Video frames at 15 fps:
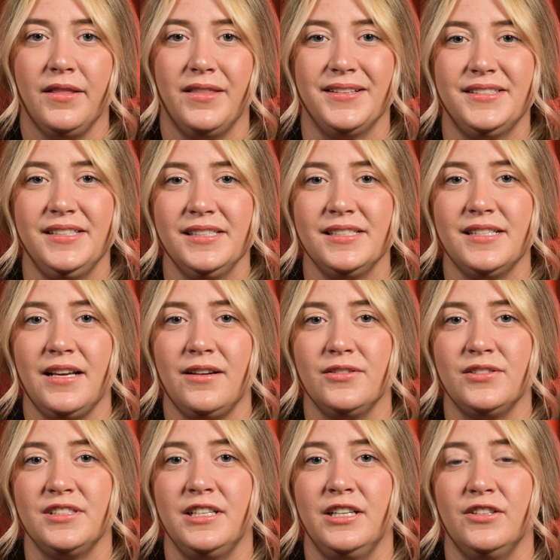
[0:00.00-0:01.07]
The
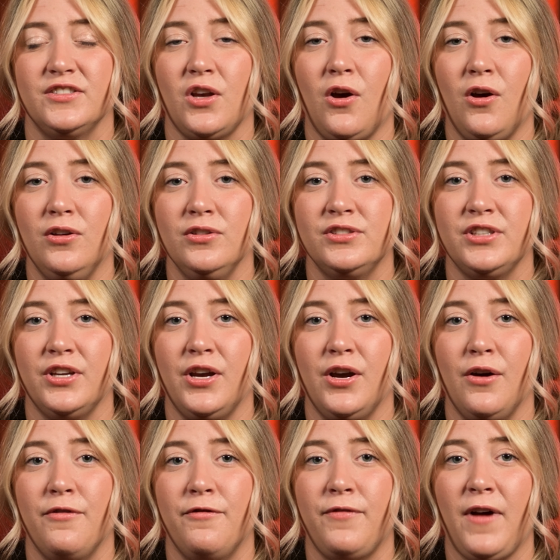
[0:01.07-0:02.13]
6000 is
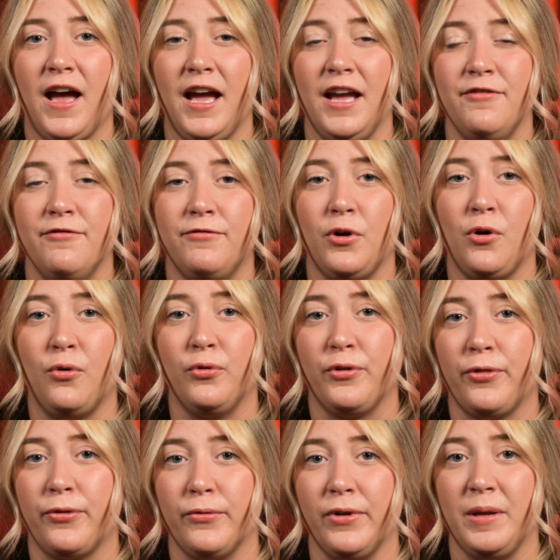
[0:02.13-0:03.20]
also 5 volt
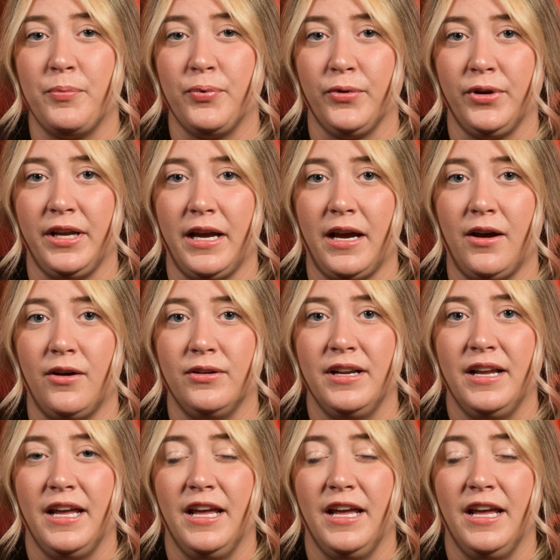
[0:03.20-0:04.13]
3 pre-out